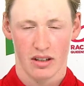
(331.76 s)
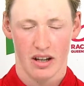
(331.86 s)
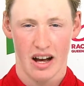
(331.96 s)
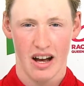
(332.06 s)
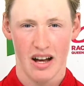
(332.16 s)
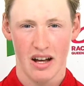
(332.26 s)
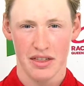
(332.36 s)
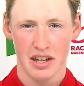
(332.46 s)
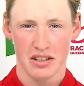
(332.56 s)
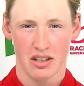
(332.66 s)
I
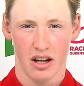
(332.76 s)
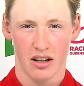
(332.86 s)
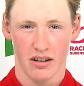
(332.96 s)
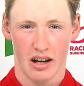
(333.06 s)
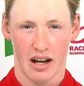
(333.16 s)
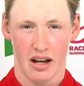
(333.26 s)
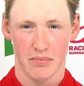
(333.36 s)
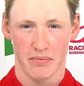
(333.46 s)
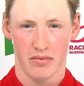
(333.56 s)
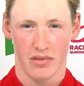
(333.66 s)
think
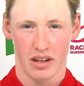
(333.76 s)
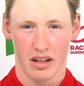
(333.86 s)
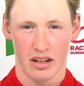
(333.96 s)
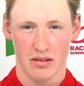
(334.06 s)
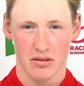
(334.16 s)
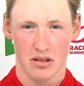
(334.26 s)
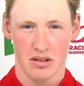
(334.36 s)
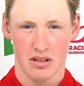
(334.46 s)
so. He was